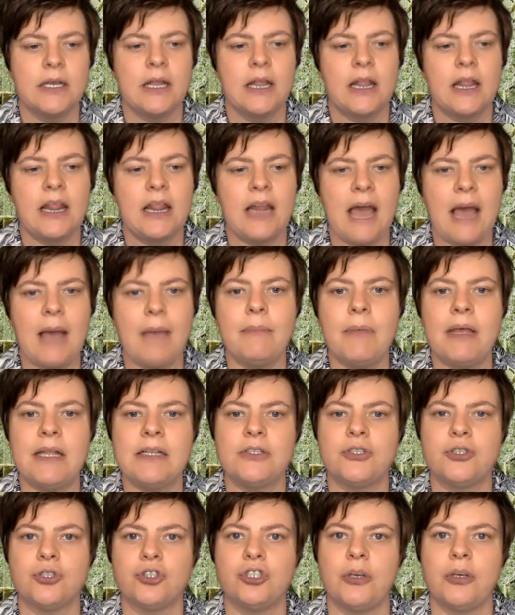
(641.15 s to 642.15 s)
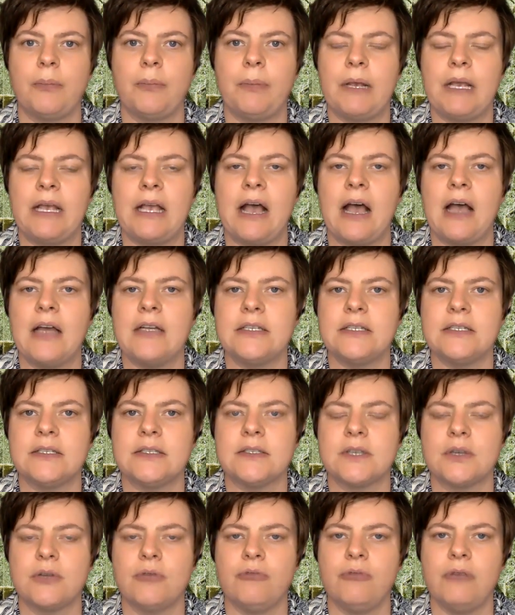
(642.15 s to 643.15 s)
that mentorship and guidance
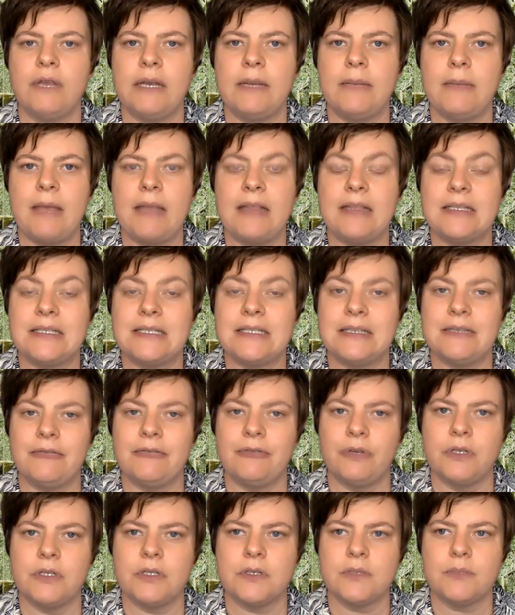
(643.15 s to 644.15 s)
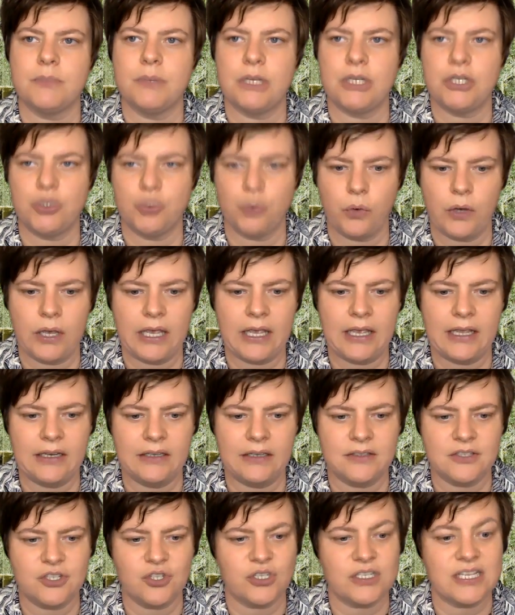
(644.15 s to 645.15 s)
can really make the difference between
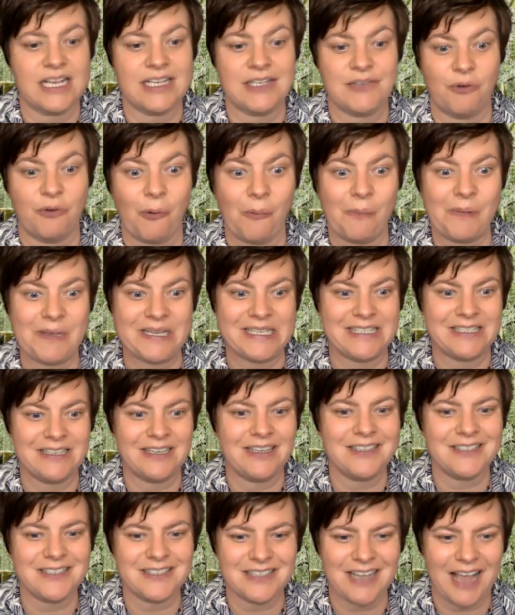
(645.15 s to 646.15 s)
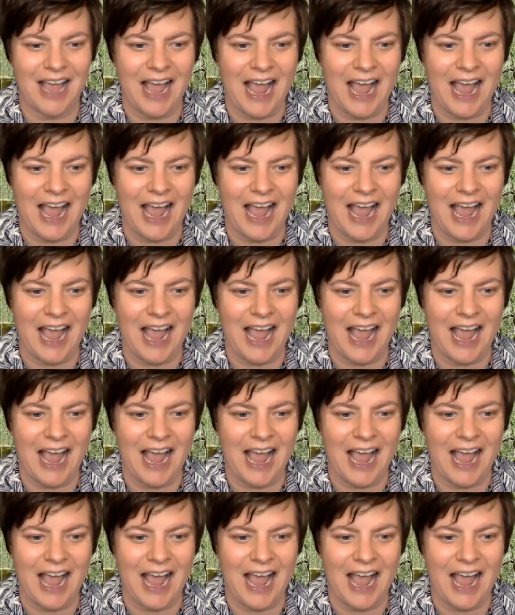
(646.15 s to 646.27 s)
successful business